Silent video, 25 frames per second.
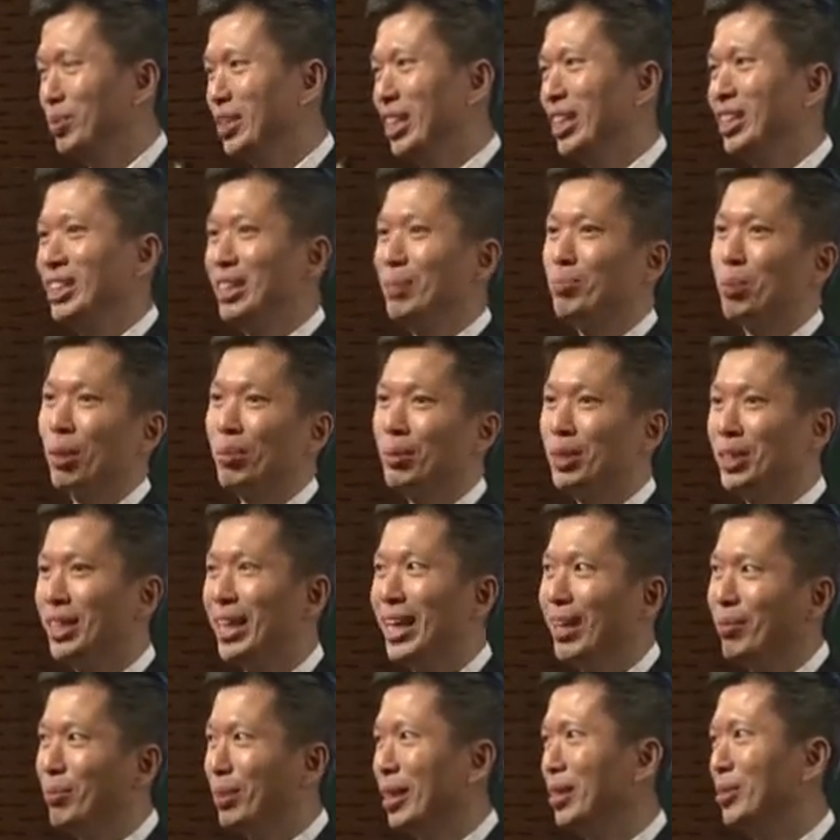ST Property
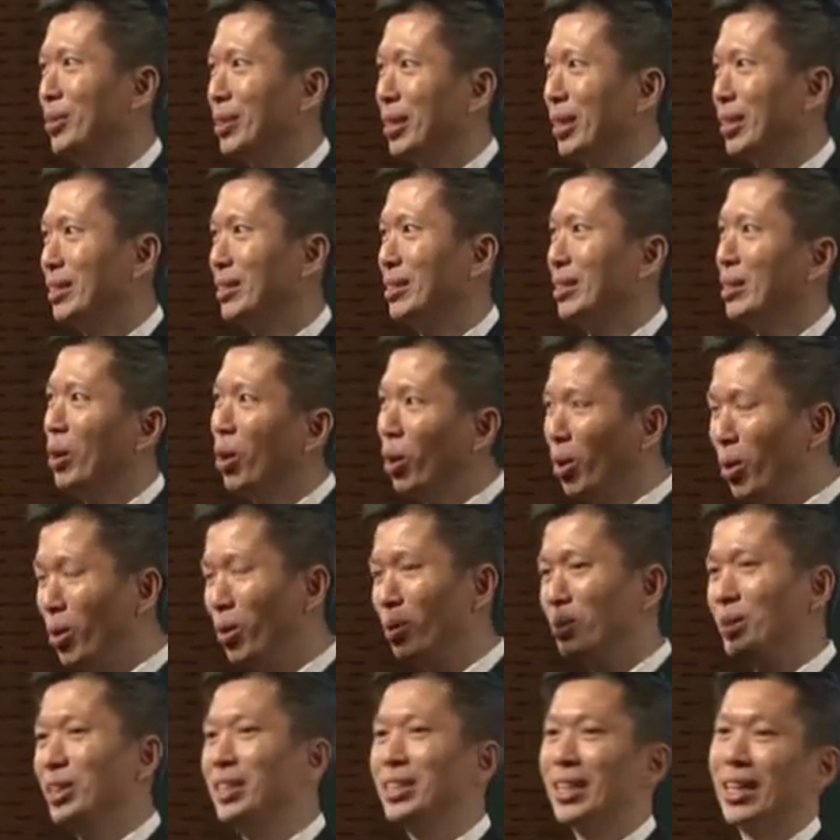app. Then you can see,
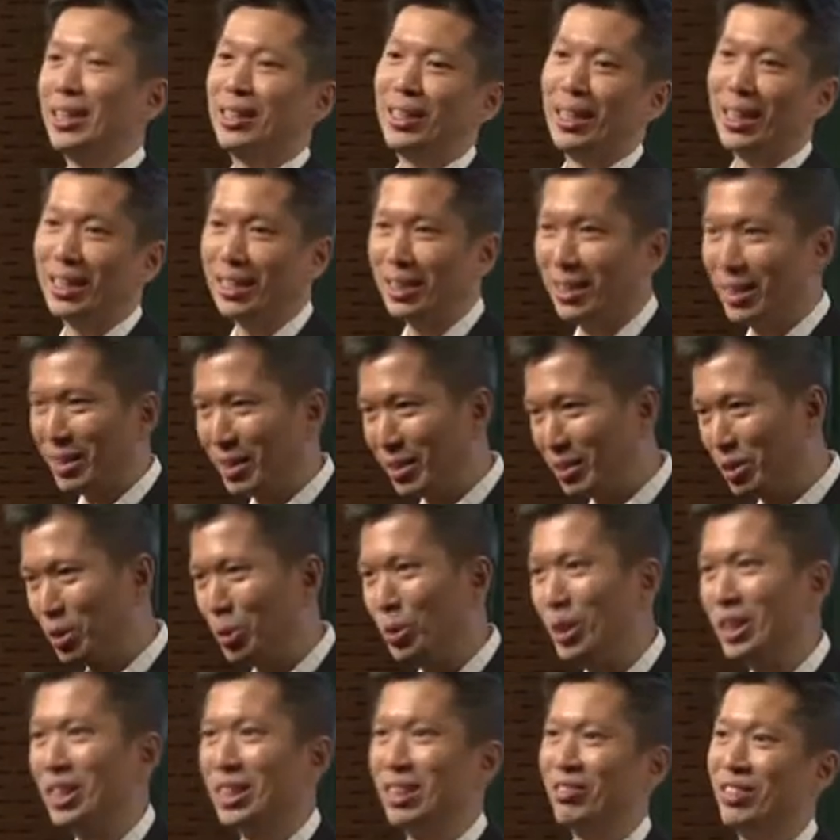oh, these are the other
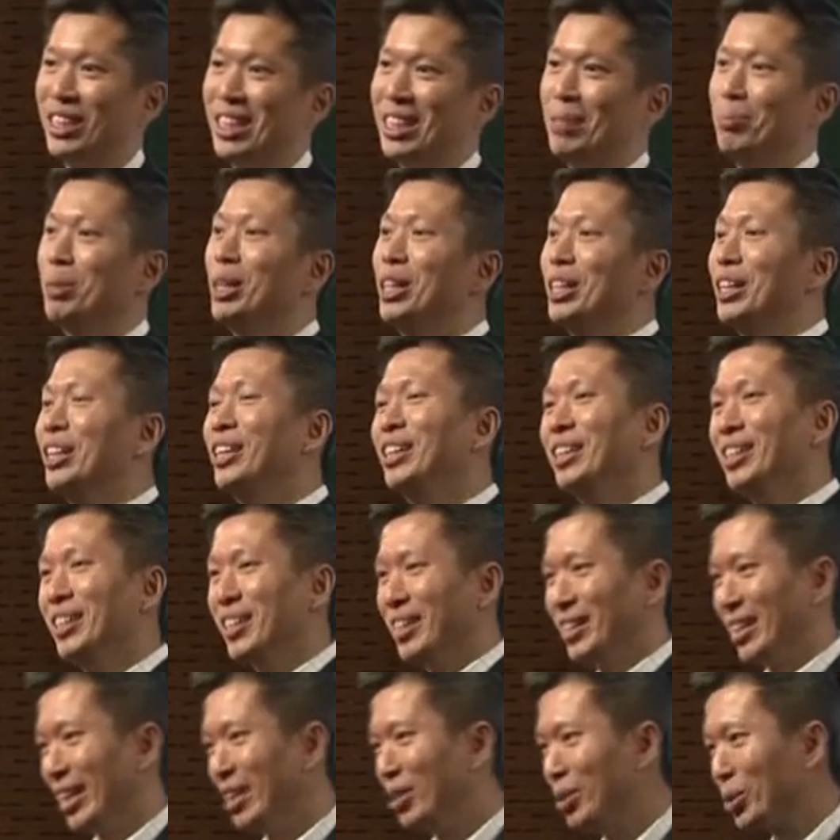units available.
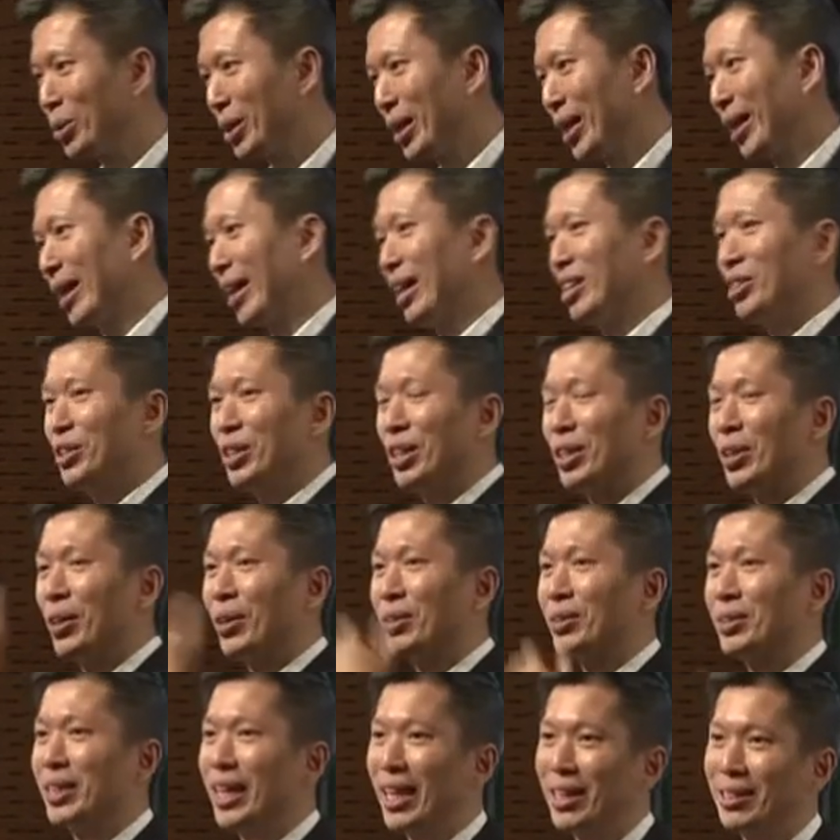Then you can actually
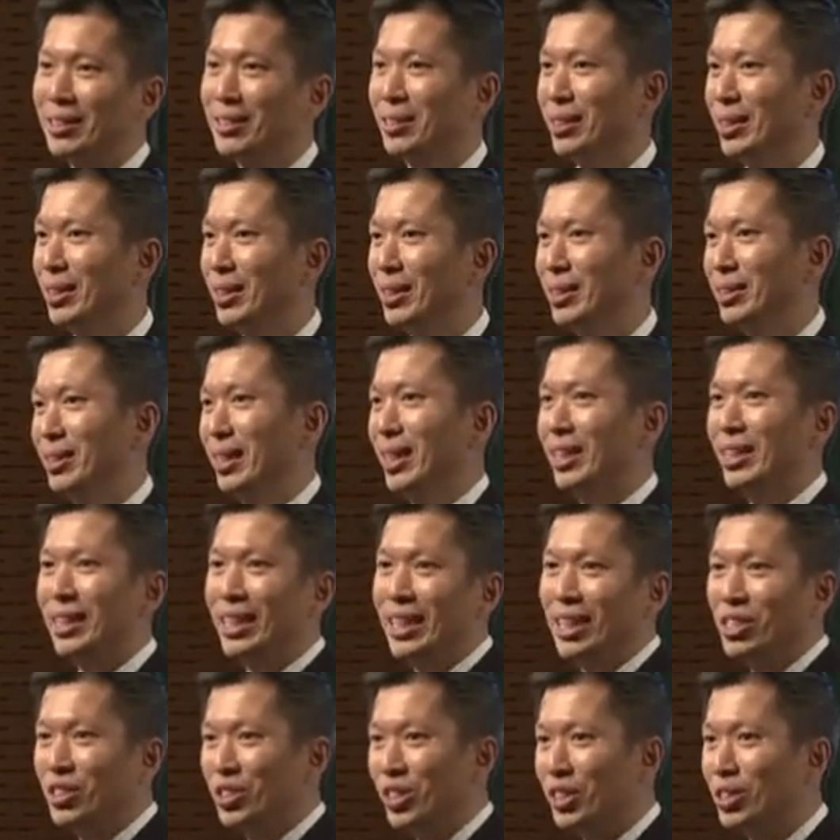contact the other
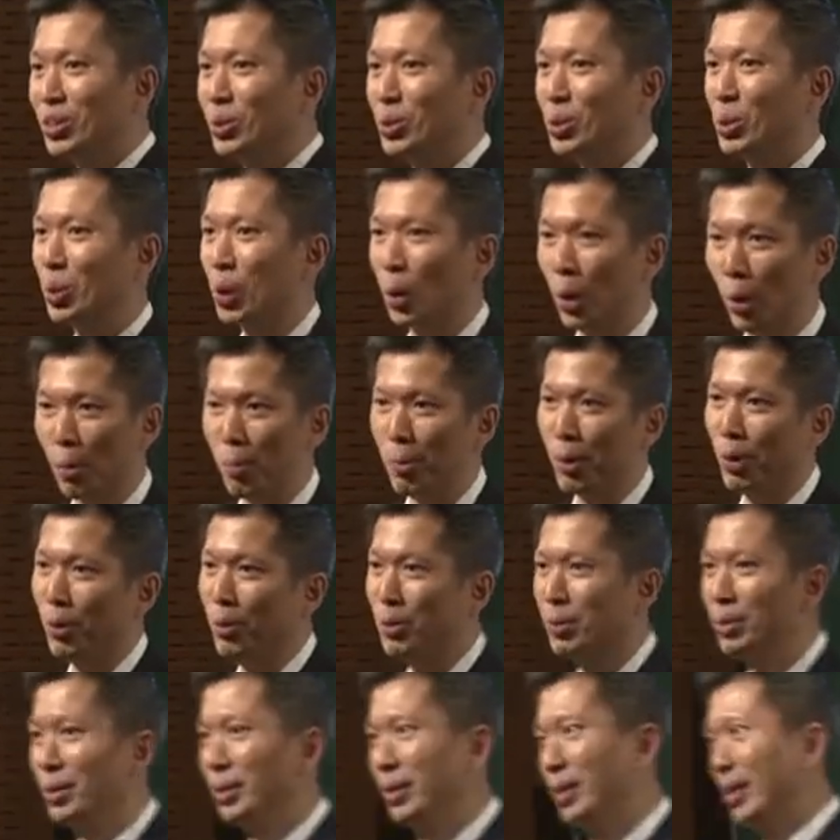agents to
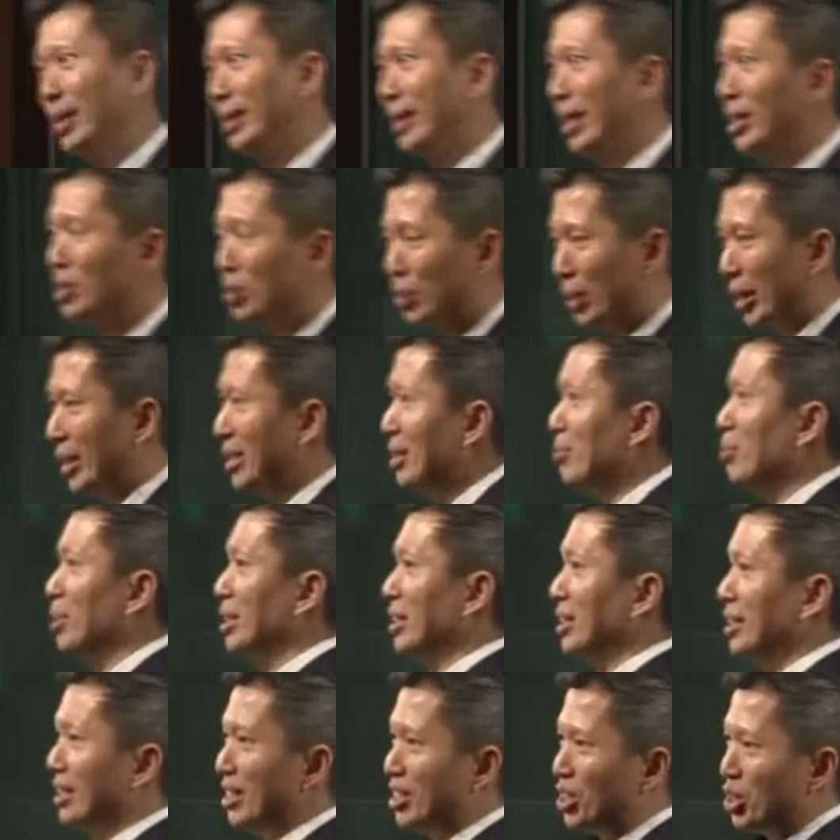co-broke. And then you can
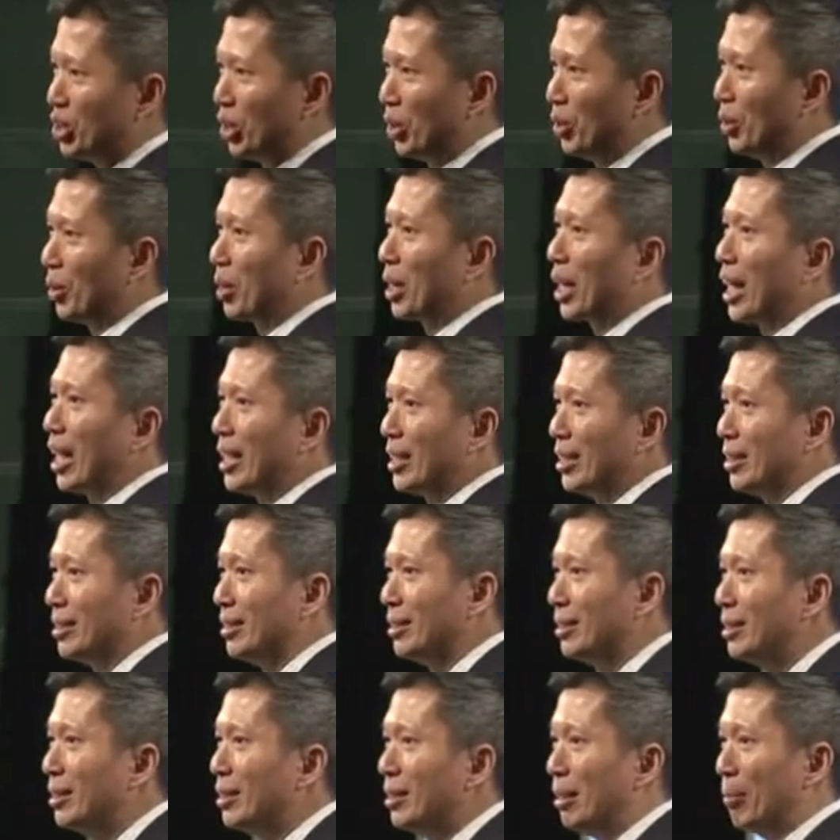immediately show your
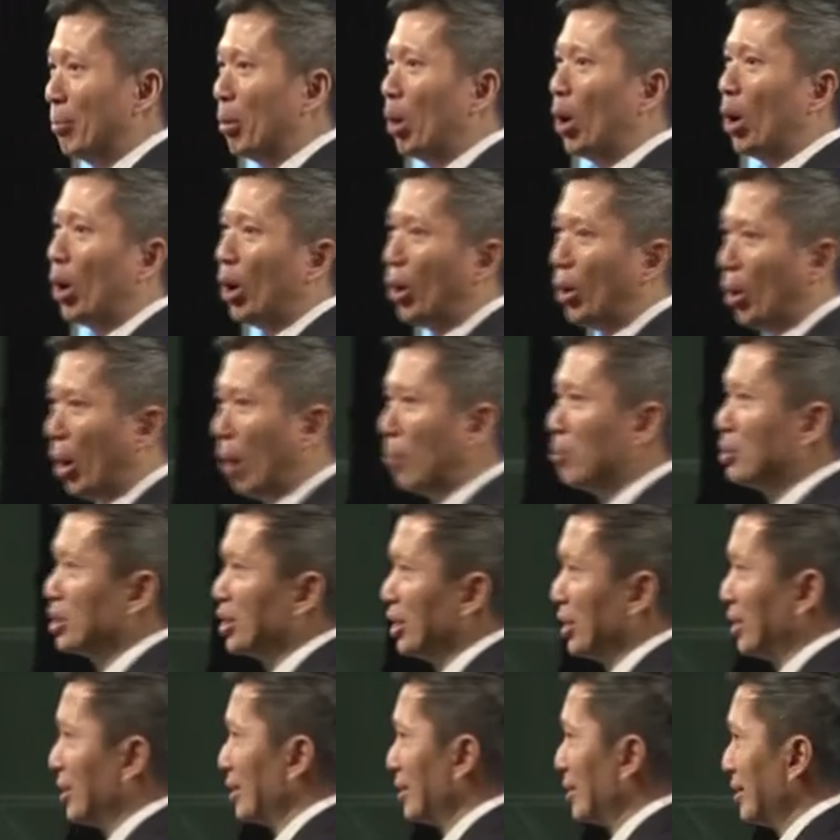client more
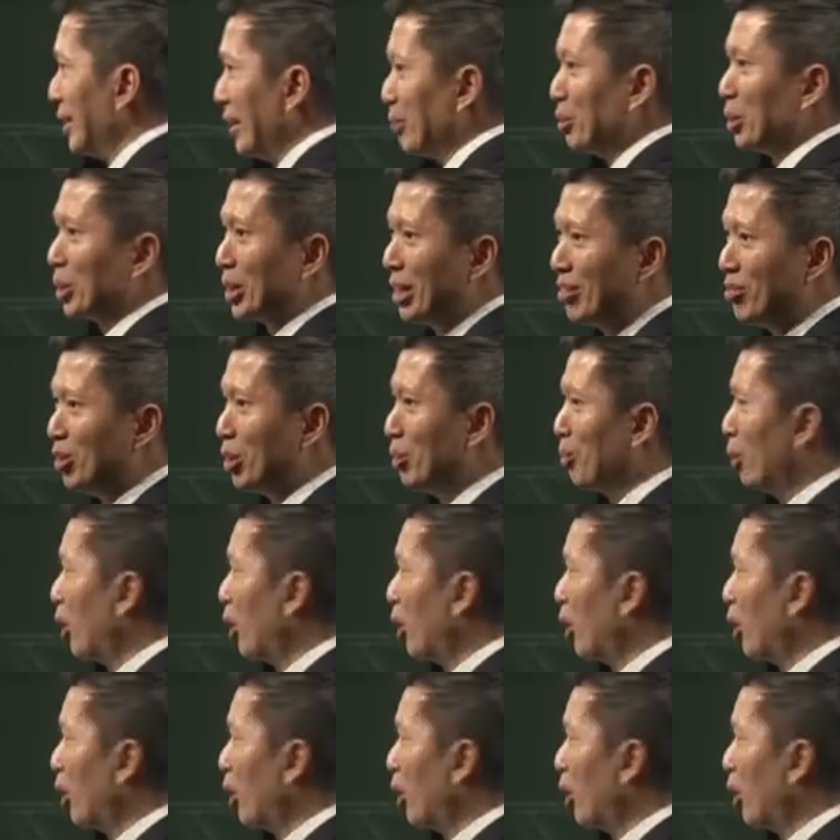options. That will give you